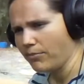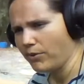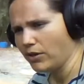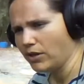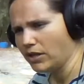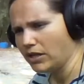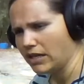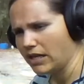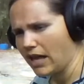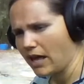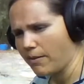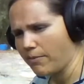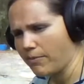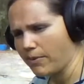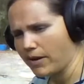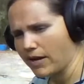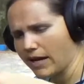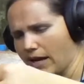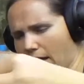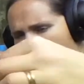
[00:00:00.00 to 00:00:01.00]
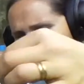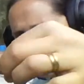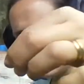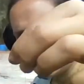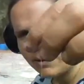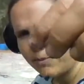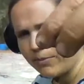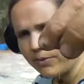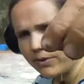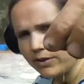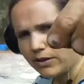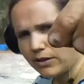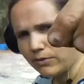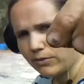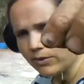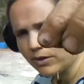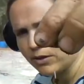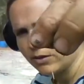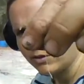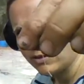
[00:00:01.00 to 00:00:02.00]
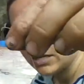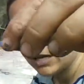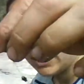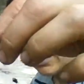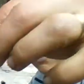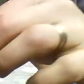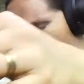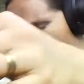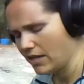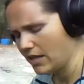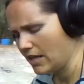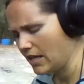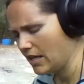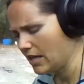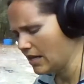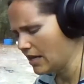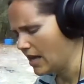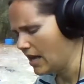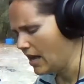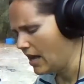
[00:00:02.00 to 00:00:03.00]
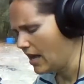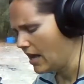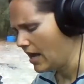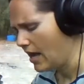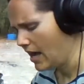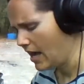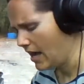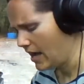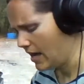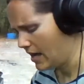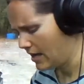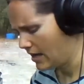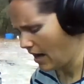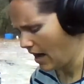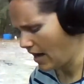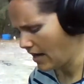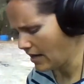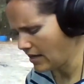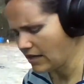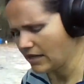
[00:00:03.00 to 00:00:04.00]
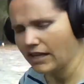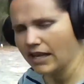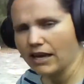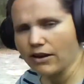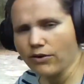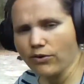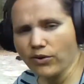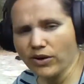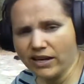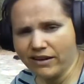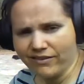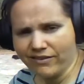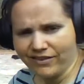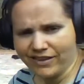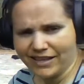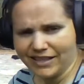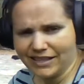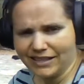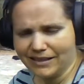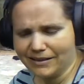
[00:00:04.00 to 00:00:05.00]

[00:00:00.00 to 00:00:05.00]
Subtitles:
pull it up and it comes up with the roots and everything, and I can get rid of it.